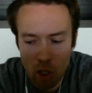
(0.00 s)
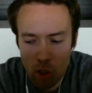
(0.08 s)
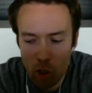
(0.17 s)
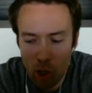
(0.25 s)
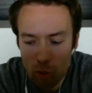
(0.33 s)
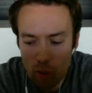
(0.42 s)

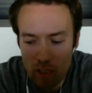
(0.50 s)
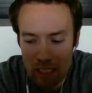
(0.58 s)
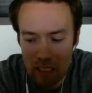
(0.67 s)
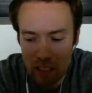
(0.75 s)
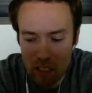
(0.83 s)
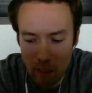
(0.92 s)
Not only is the
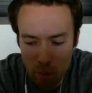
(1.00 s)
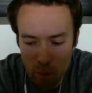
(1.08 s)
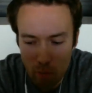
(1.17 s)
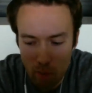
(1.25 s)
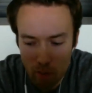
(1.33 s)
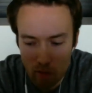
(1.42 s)
conceptual
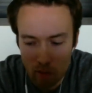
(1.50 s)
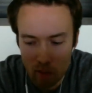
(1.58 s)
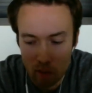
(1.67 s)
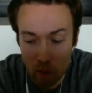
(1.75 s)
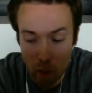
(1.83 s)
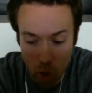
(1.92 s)
model
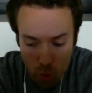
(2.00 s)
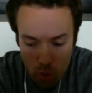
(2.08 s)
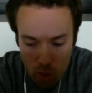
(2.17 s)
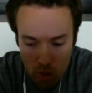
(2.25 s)
close,